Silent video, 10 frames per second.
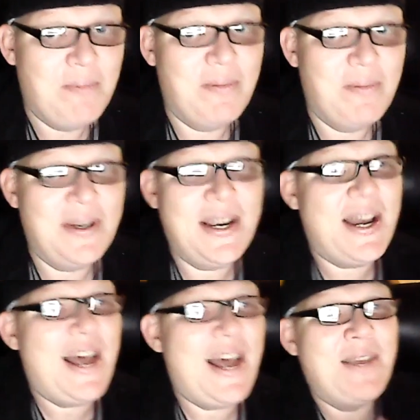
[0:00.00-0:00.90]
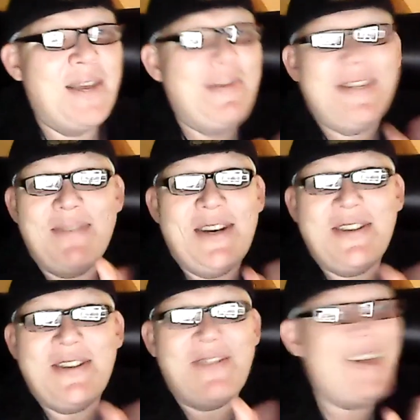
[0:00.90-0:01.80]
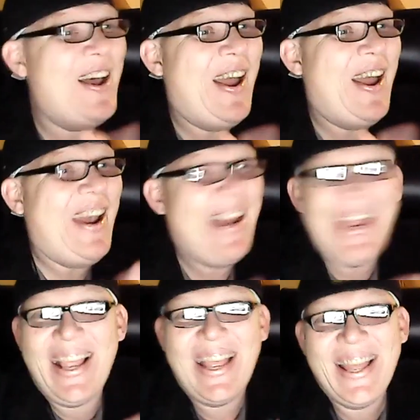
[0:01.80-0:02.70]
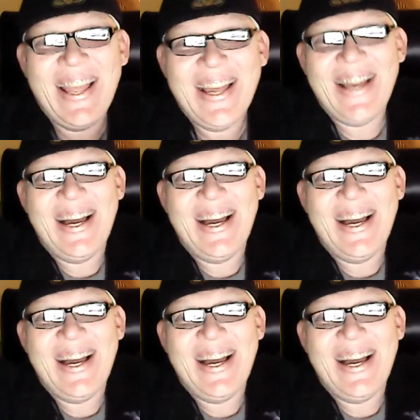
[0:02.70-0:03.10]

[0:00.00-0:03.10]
but yeah, I love me some Joseph Nunn. Oh, what